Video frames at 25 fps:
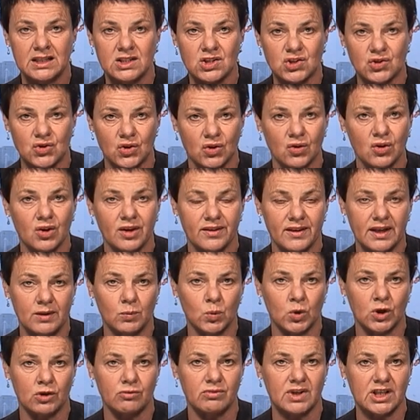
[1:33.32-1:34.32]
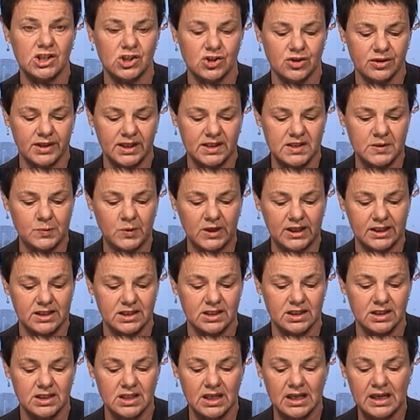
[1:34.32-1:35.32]
stronger than what Russia
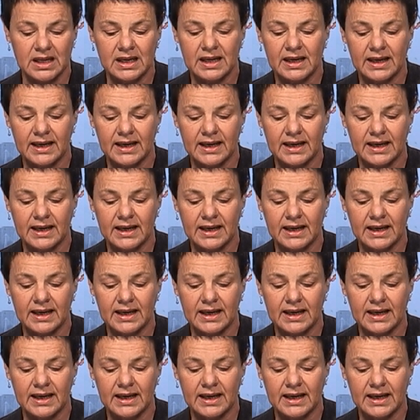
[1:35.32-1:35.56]
expected.